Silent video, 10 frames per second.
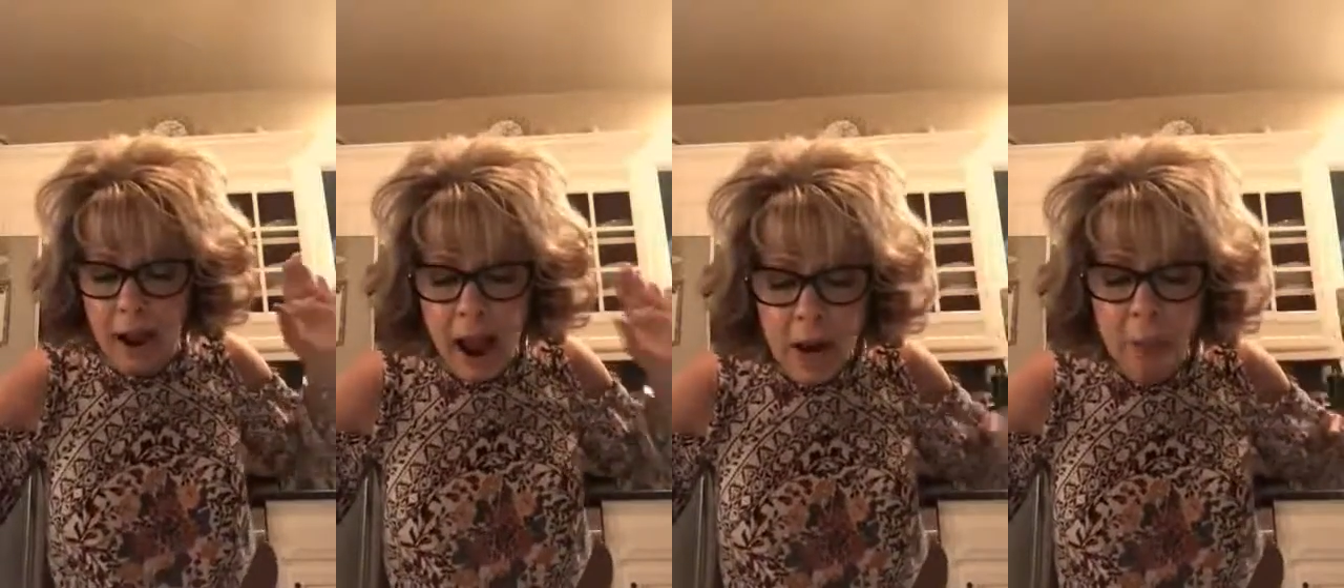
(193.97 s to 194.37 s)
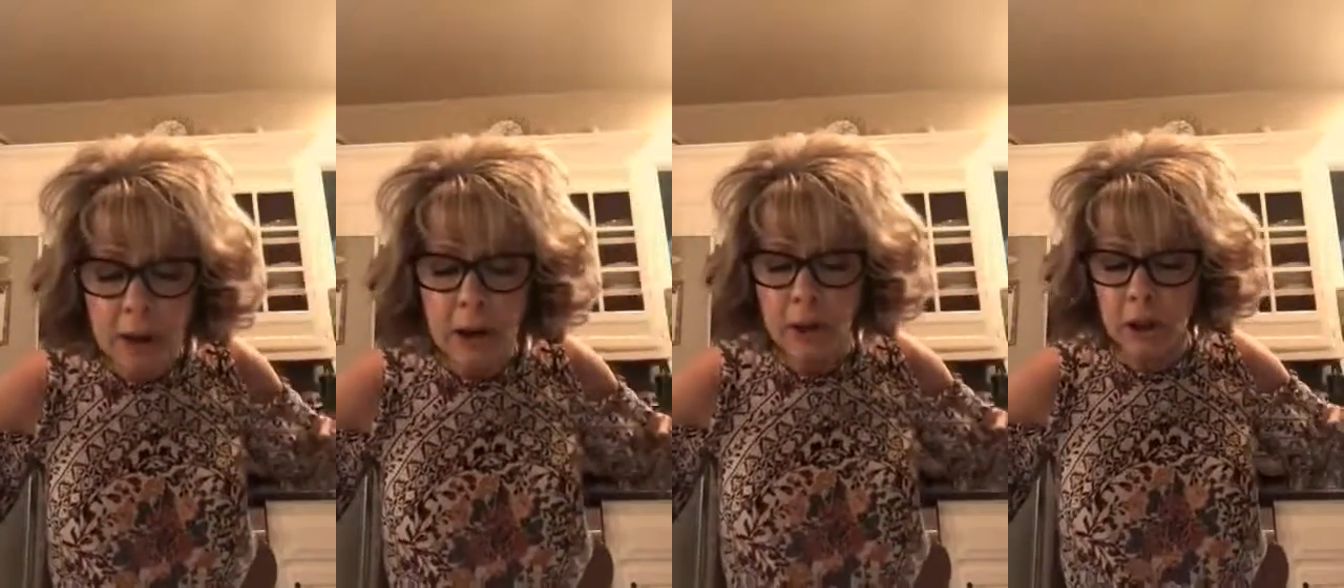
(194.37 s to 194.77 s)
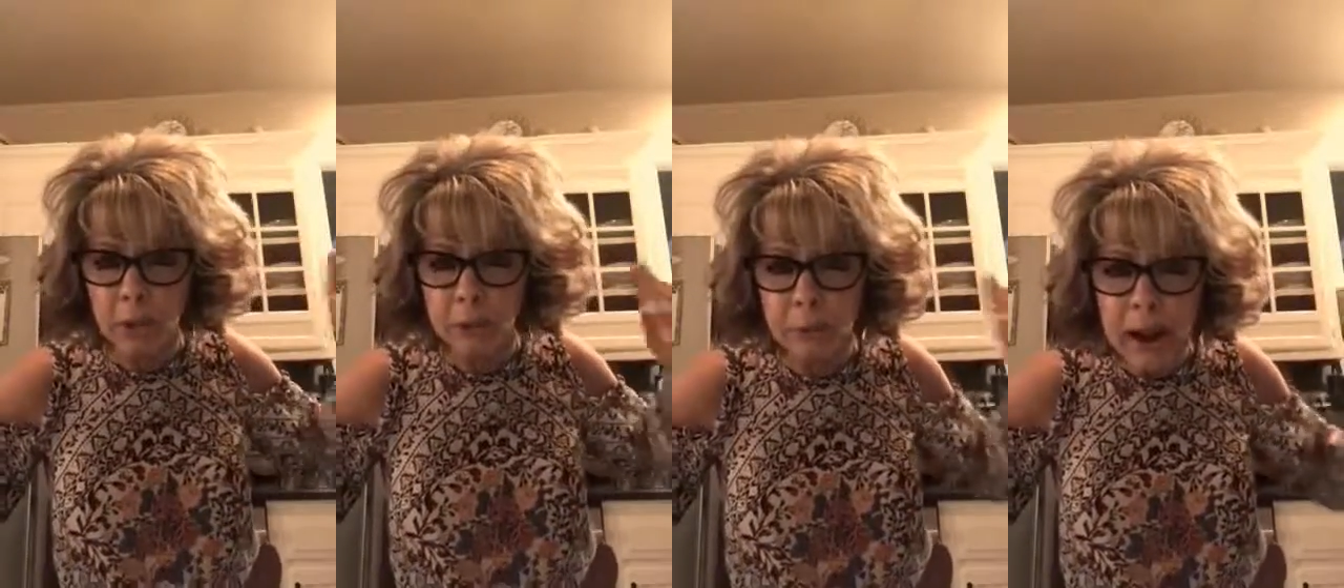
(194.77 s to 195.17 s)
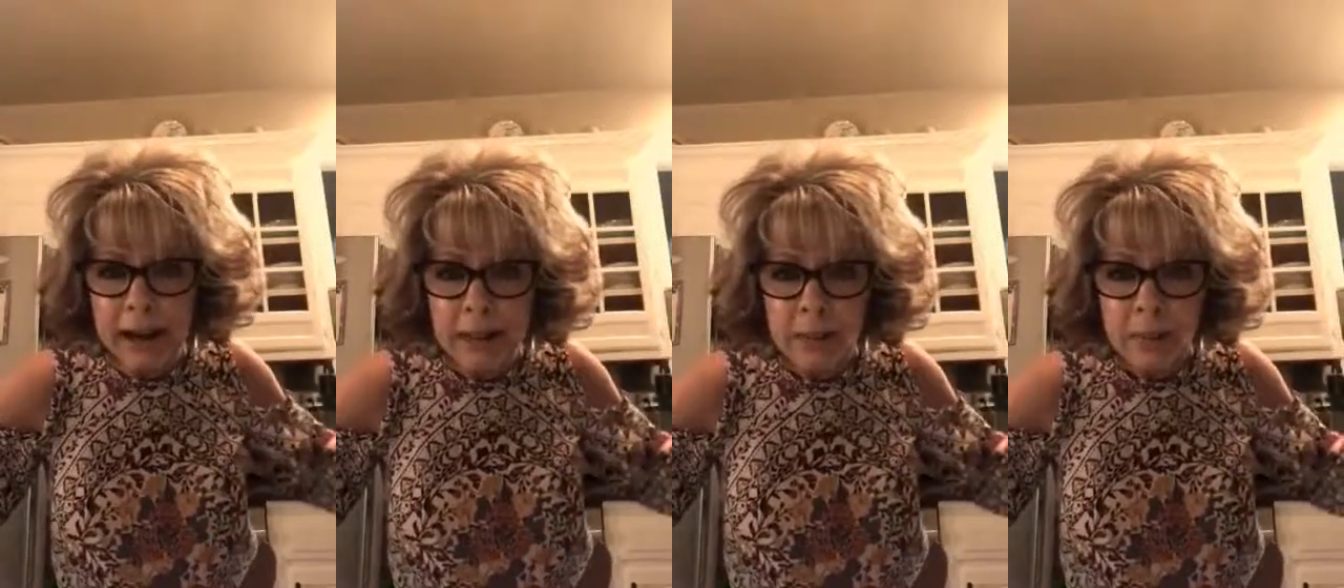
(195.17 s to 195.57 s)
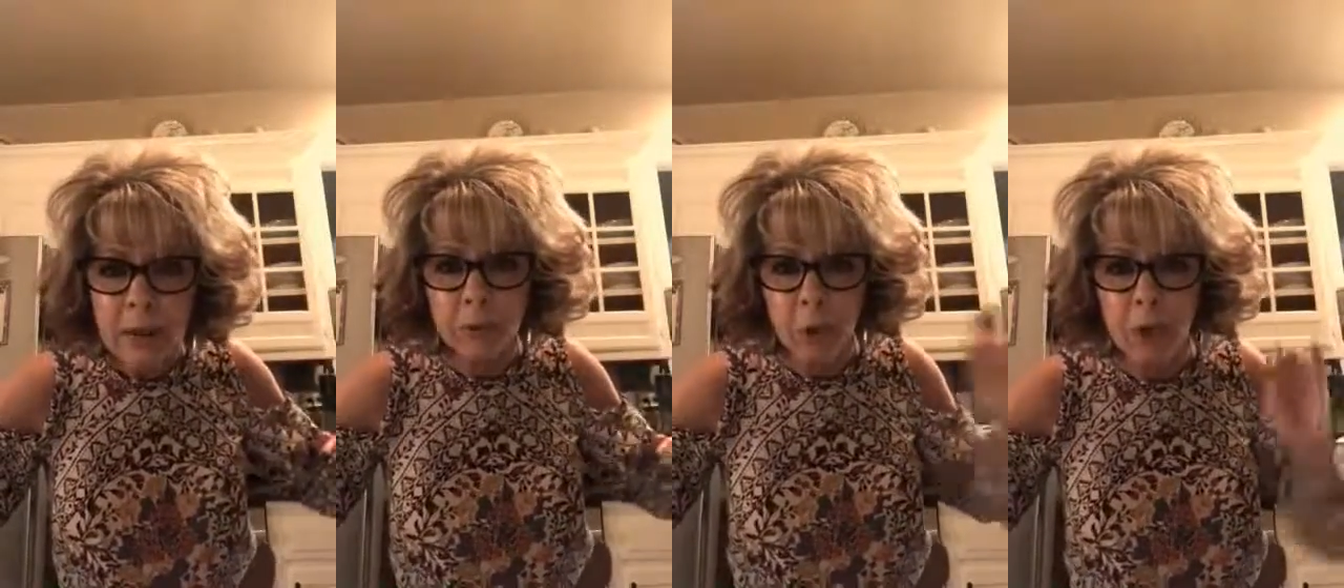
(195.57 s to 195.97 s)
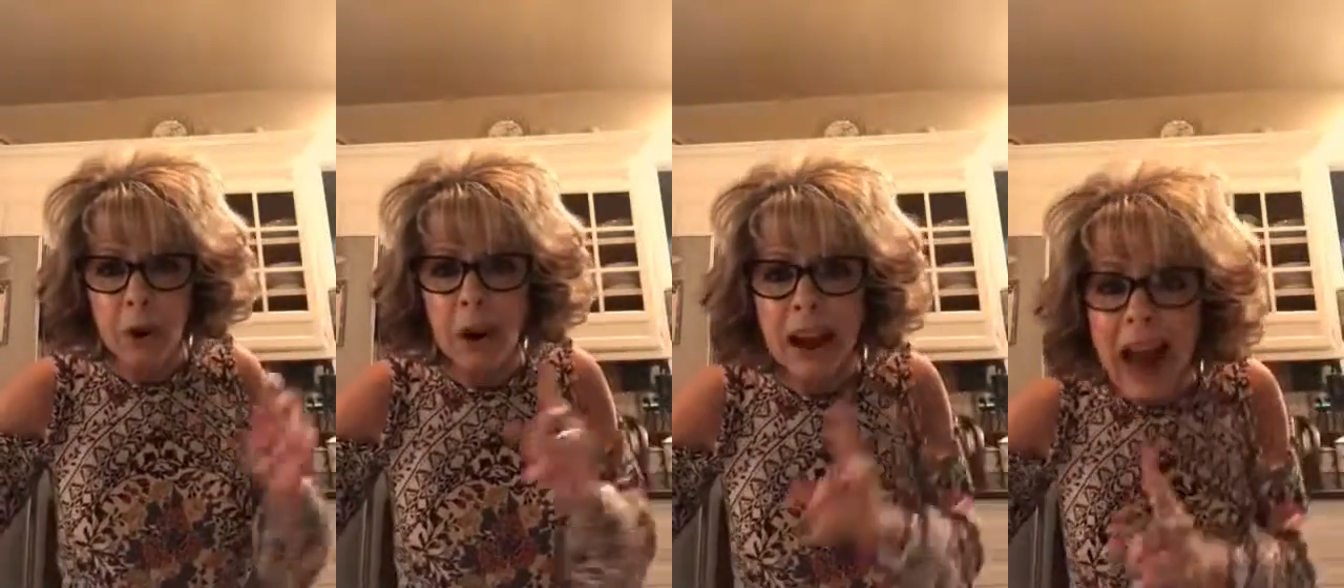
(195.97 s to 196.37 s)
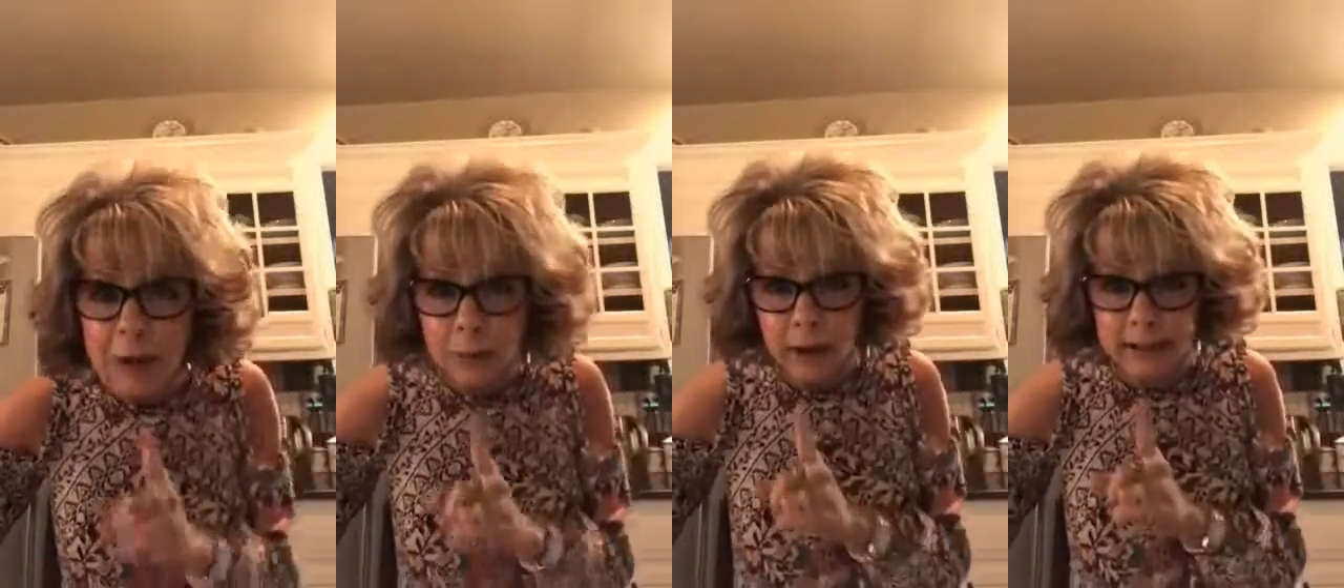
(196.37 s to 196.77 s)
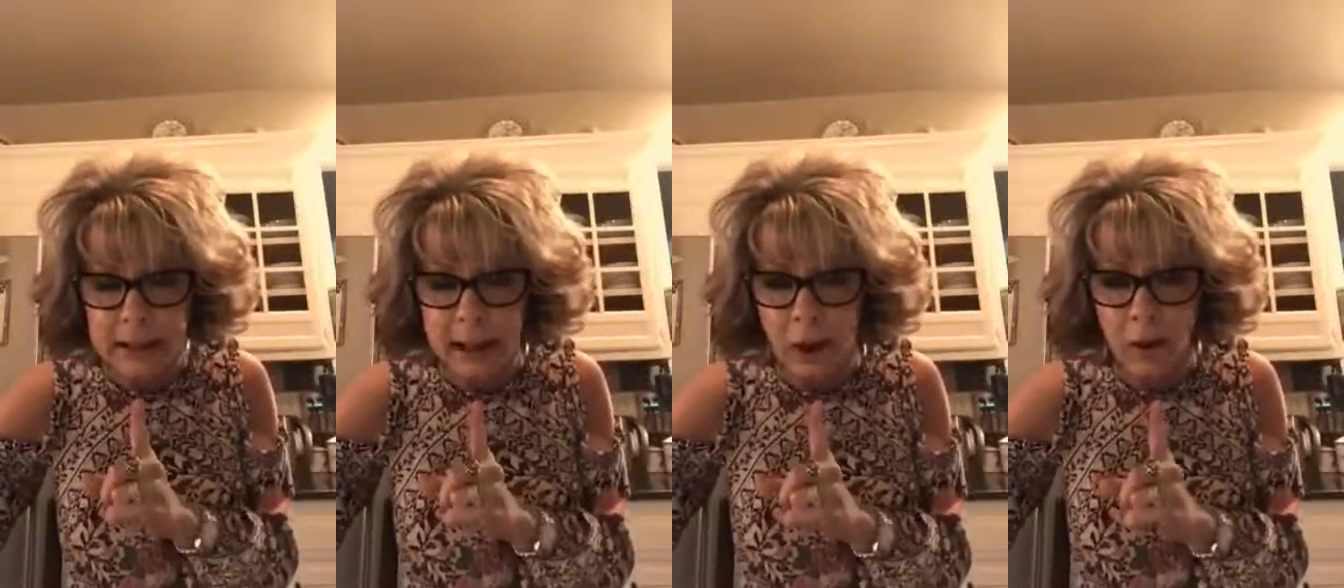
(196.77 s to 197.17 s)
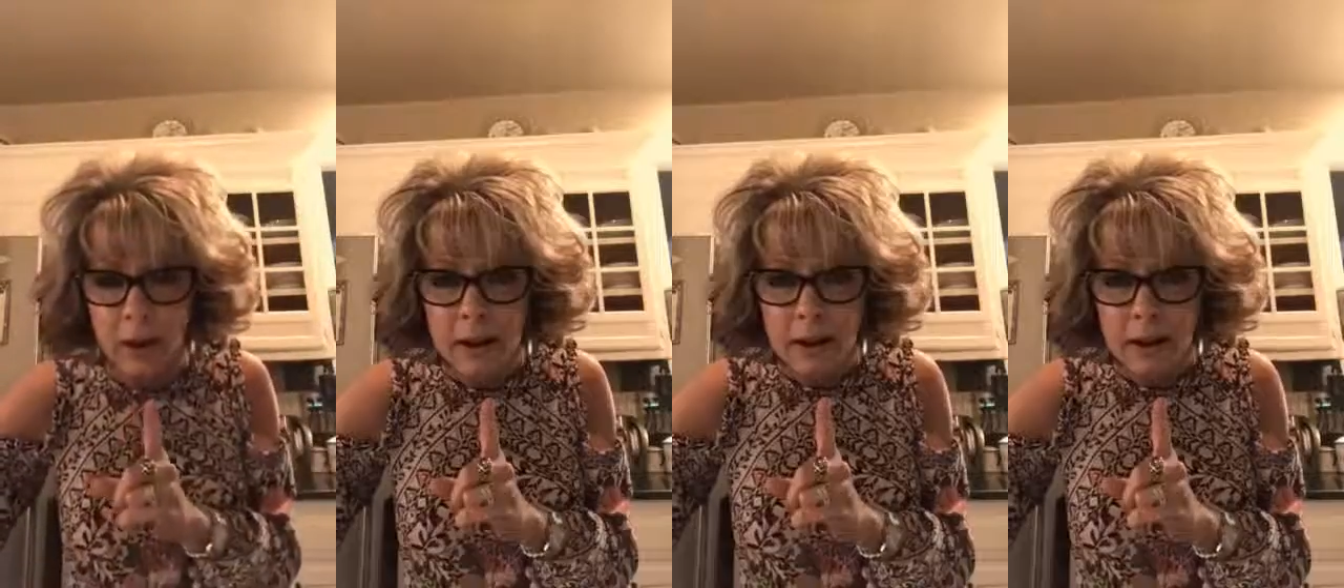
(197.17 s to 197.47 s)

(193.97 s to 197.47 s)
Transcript: out there that are fighting for their life right now.